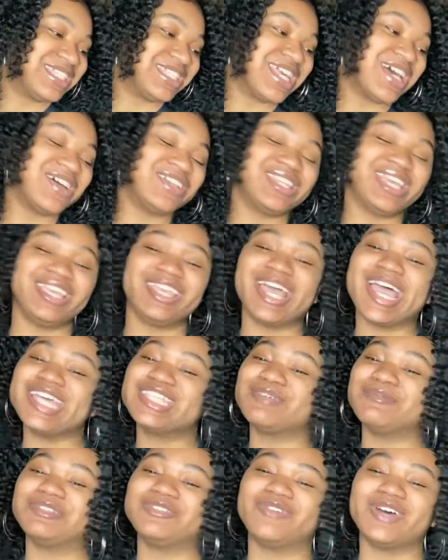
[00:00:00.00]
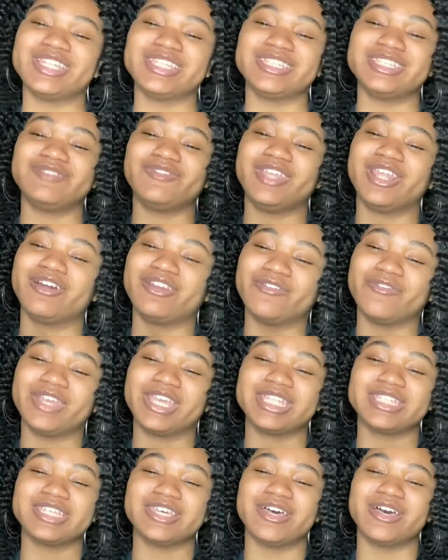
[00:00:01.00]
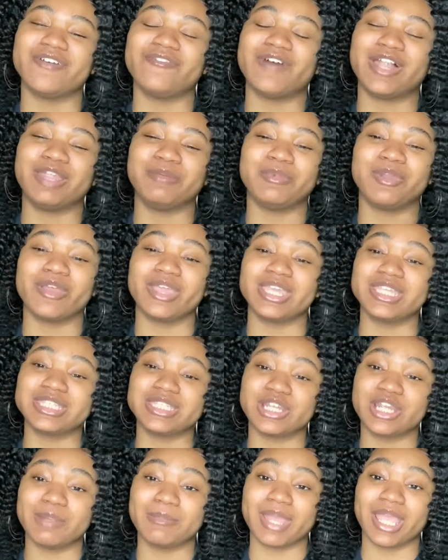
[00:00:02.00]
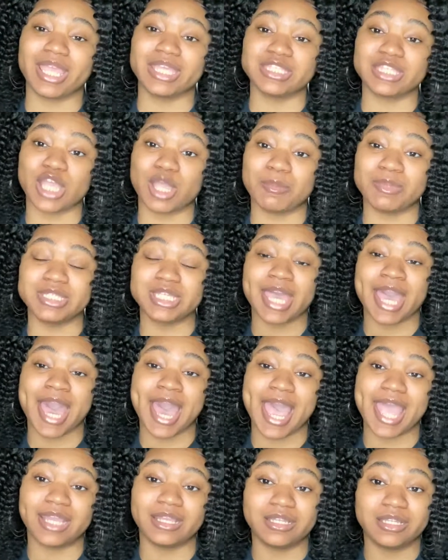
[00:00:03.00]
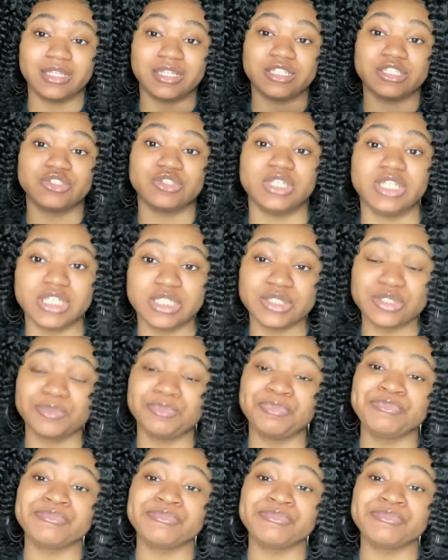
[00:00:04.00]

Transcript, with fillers: so thank you guys so much for watching this video don't forget to follow me on instagram my instagram is kyla latrice